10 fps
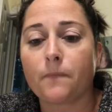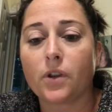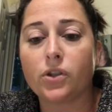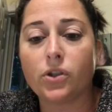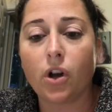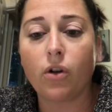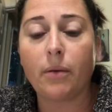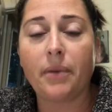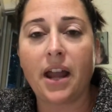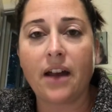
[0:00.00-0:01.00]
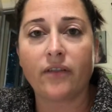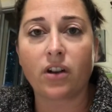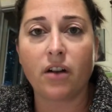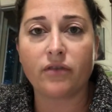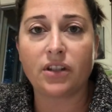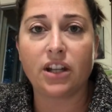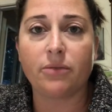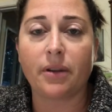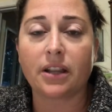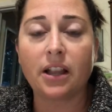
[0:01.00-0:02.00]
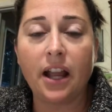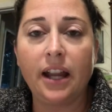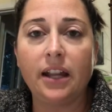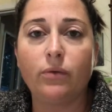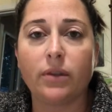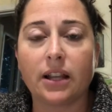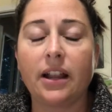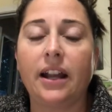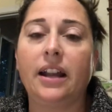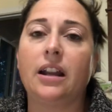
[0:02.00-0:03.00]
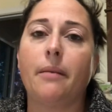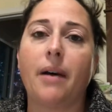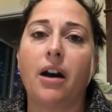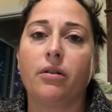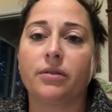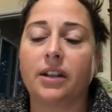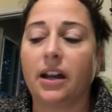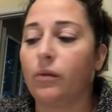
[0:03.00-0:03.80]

So I'm going to have a conversation with the client about